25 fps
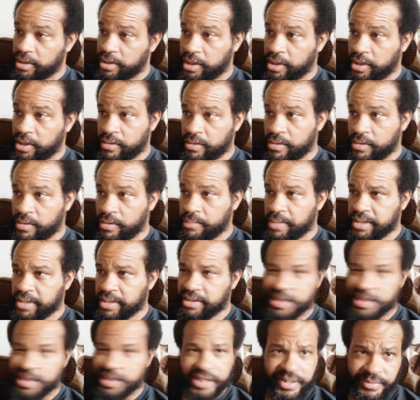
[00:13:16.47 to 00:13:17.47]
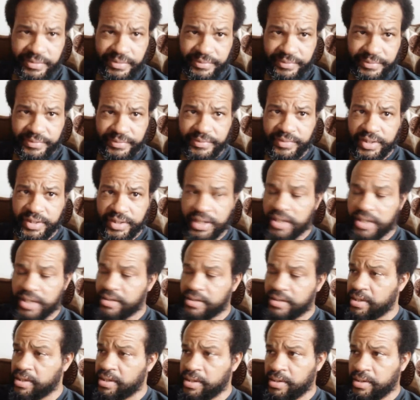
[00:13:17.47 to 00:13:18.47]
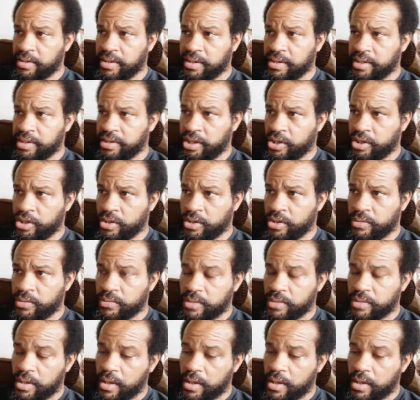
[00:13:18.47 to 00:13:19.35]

you know, but still, still, it, it, you know,